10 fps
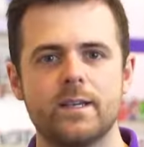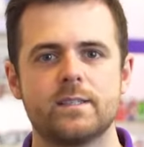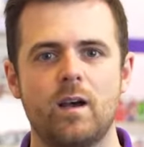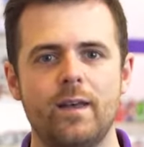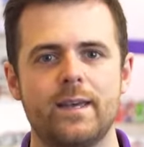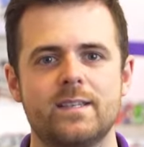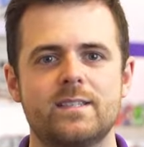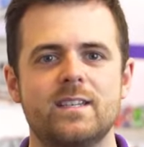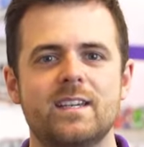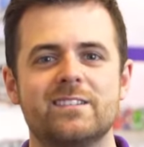at its
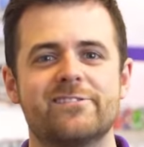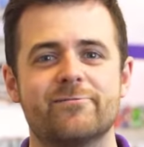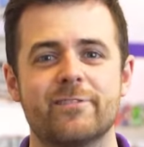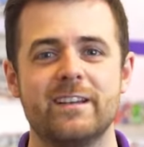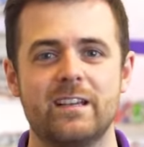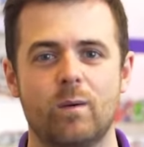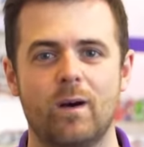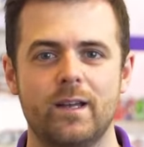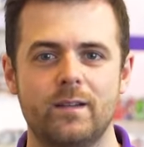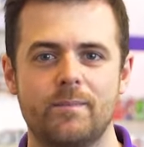highest, it's really
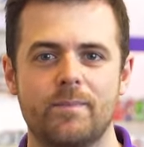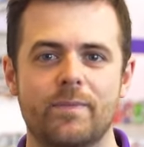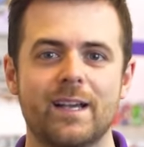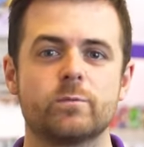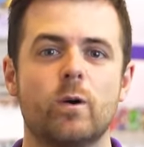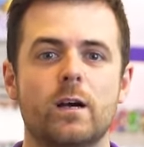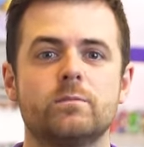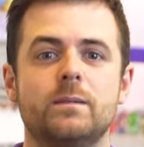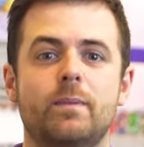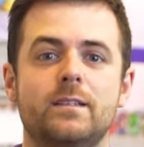quiet. That's what
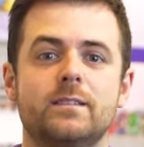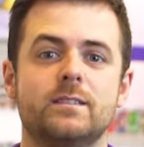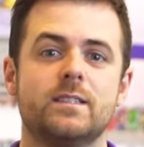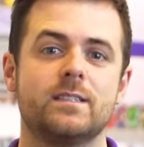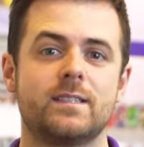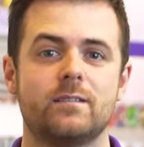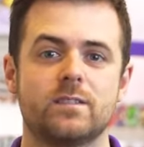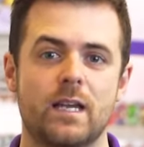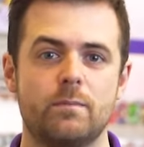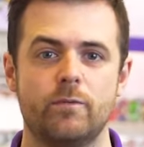helps it blend into the
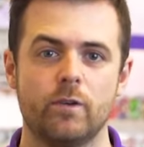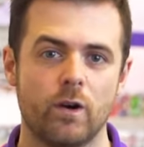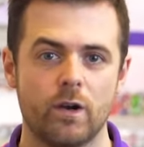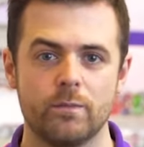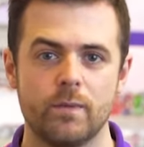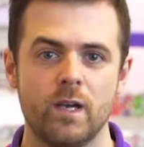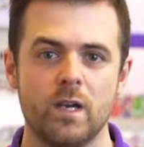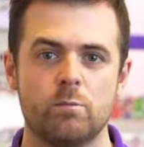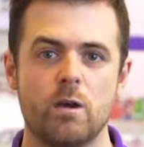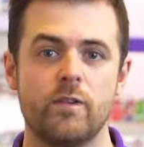soundscape of your home,
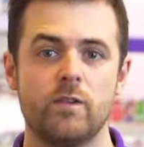whether